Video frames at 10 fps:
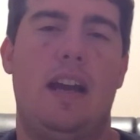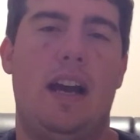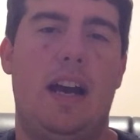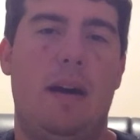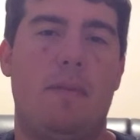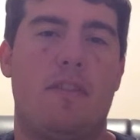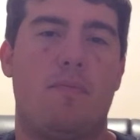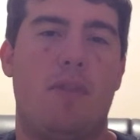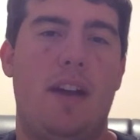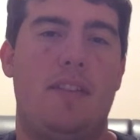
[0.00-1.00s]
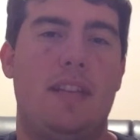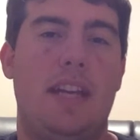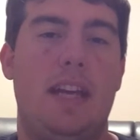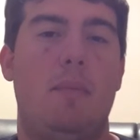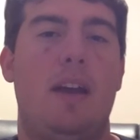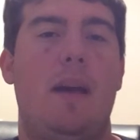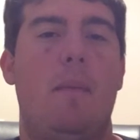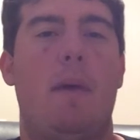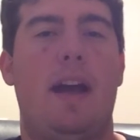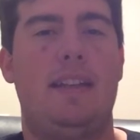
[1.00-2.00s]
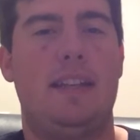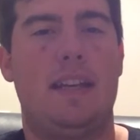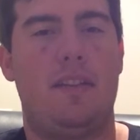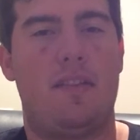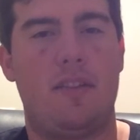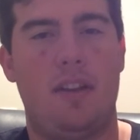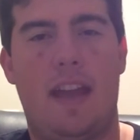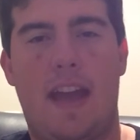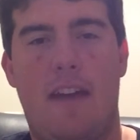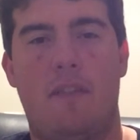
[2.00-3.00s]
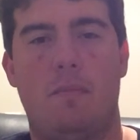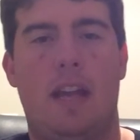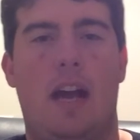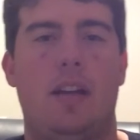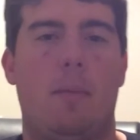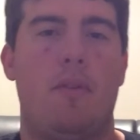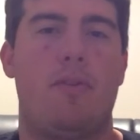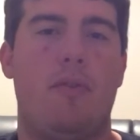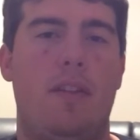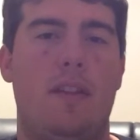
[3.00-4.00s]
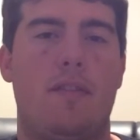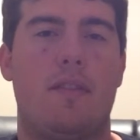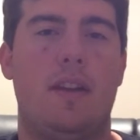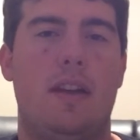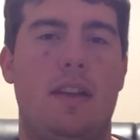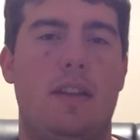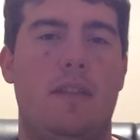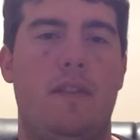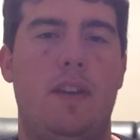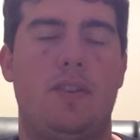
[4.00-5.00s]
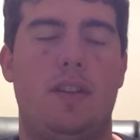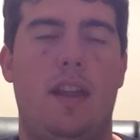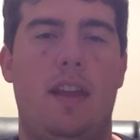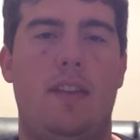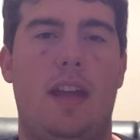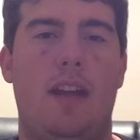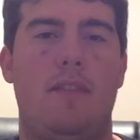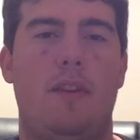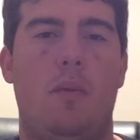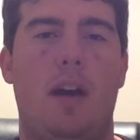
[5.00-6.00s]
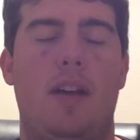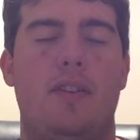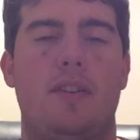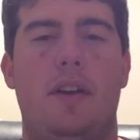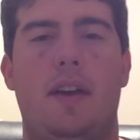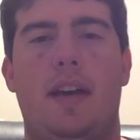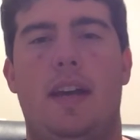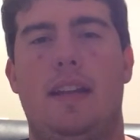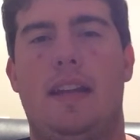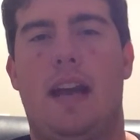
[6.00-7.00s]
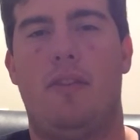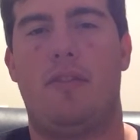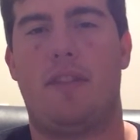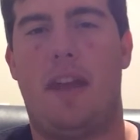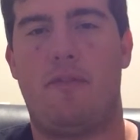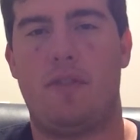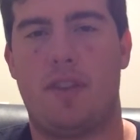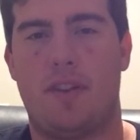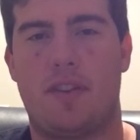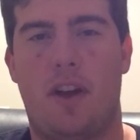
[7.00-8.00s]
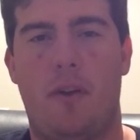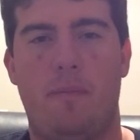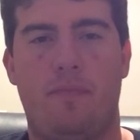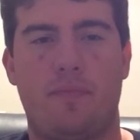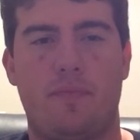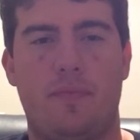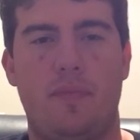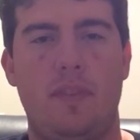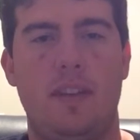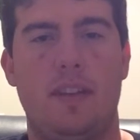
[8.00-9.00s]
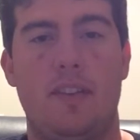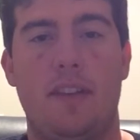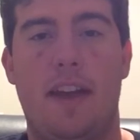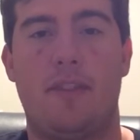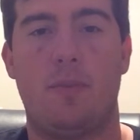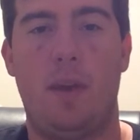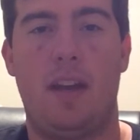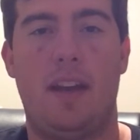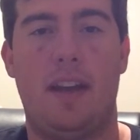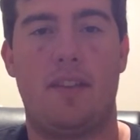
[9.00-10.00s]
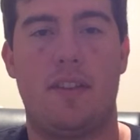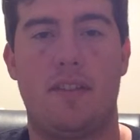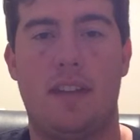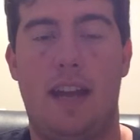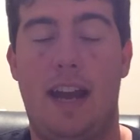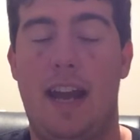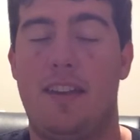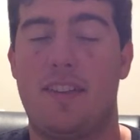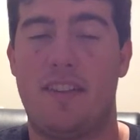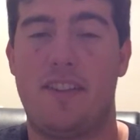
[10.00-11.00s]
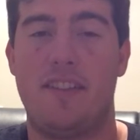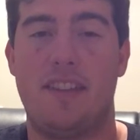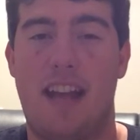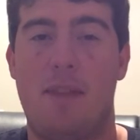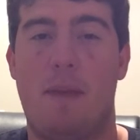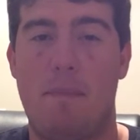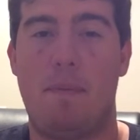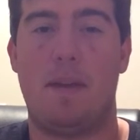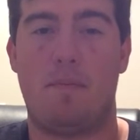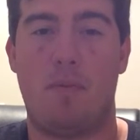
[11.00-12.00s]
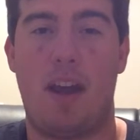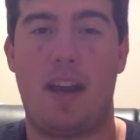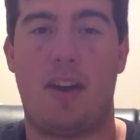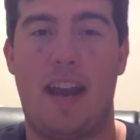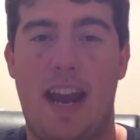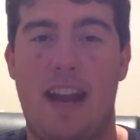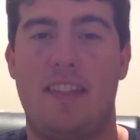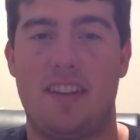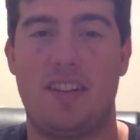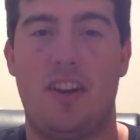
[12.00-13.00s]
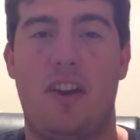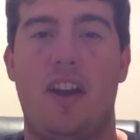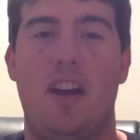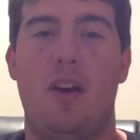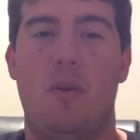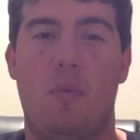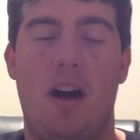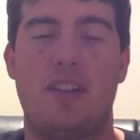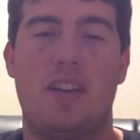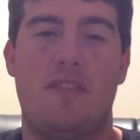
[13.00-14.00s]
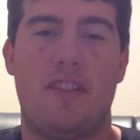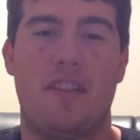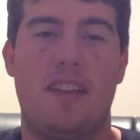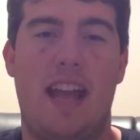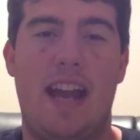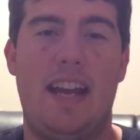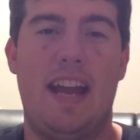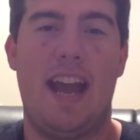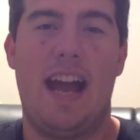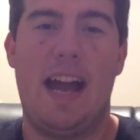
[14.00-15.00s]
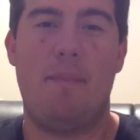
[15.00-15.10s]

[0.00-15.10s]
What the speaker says: the surprise team, but I did still have them down number 3 in this division in the NFC West. Now, San Francisco, this last week against Cincinnati, I said Cincinnati might be a breakout candidate this year. Watch out for Cincinnati. I